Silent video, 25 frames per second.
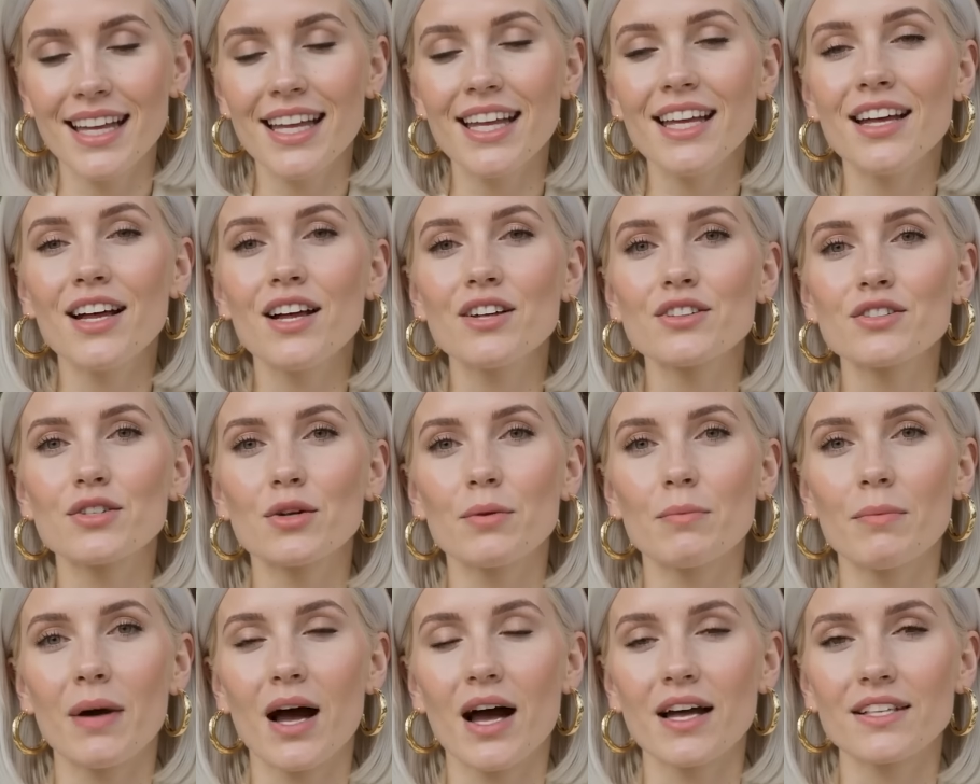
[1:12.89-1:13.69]
It
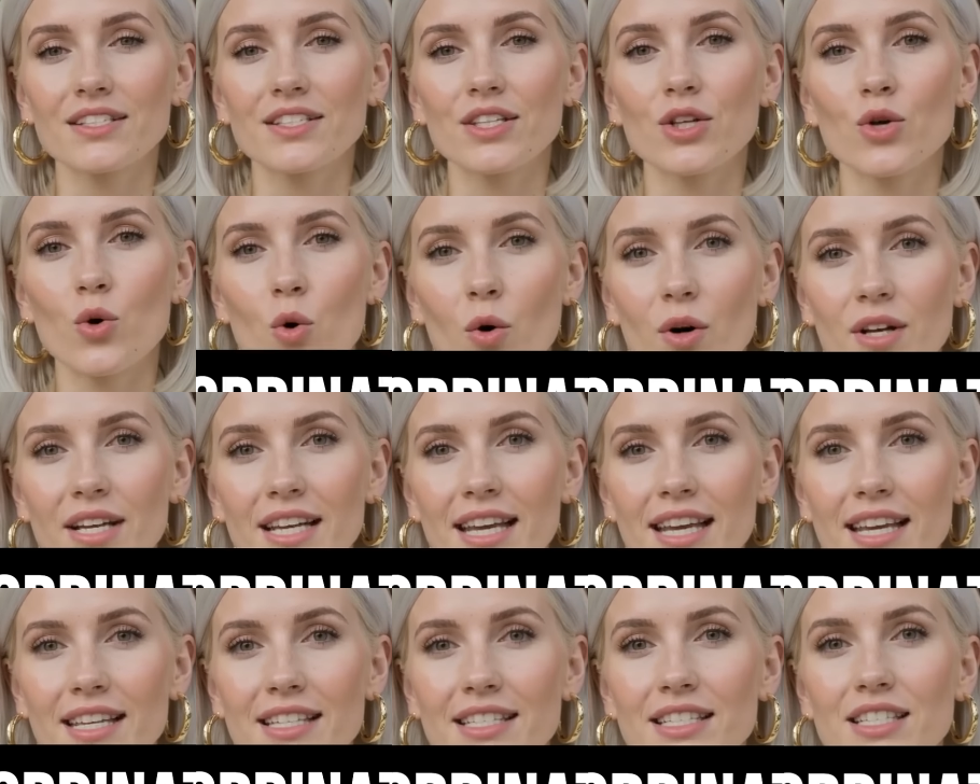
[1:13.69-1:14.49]
also blocks the
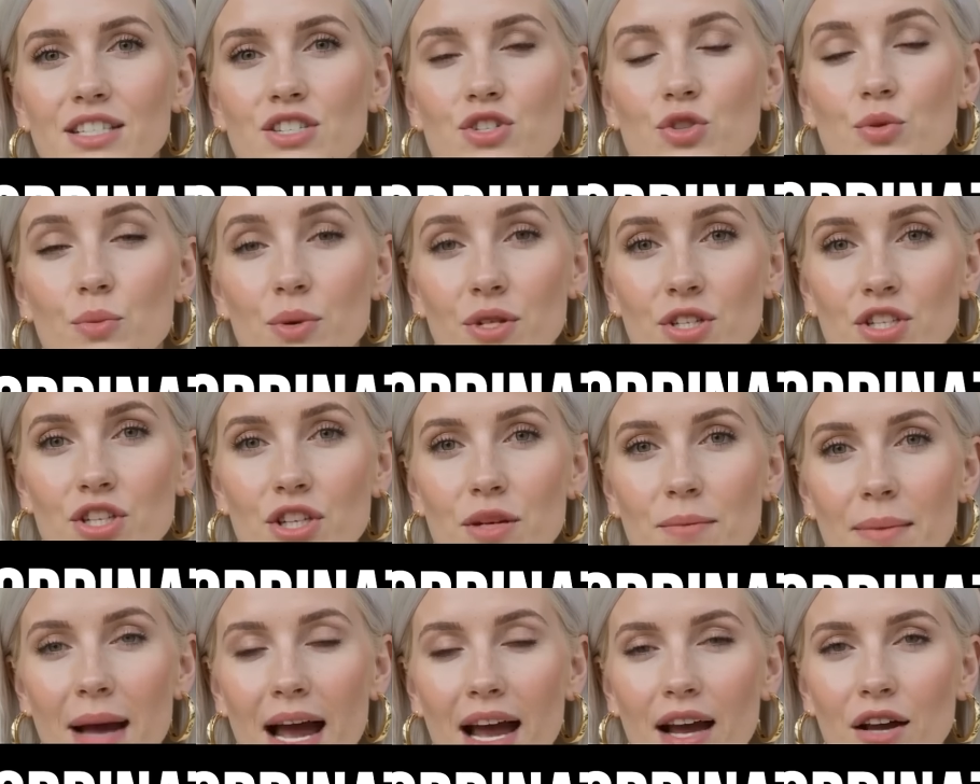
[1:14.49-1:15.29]
coordinated
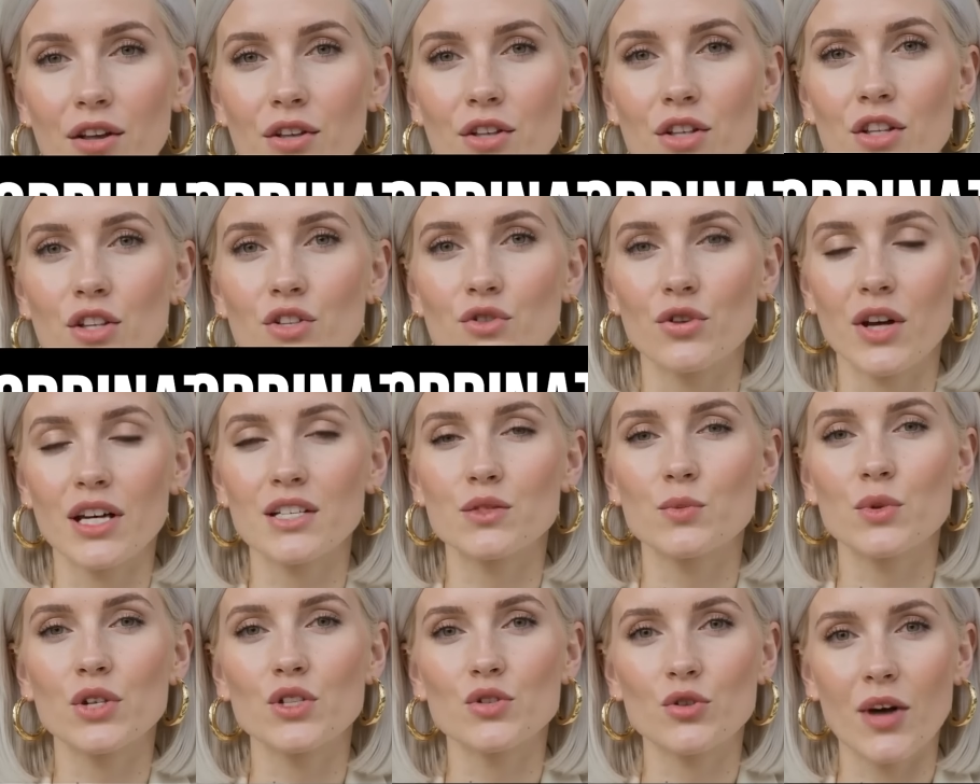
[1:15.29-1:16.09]
distribution pattern the
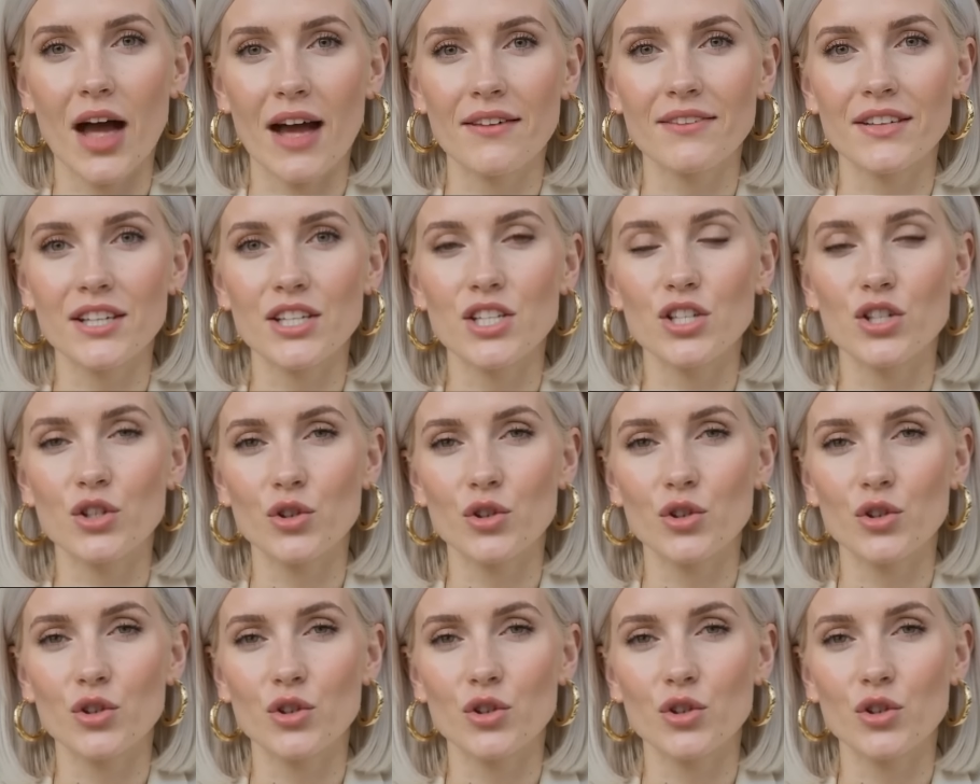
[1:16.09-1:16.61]
trust was drafted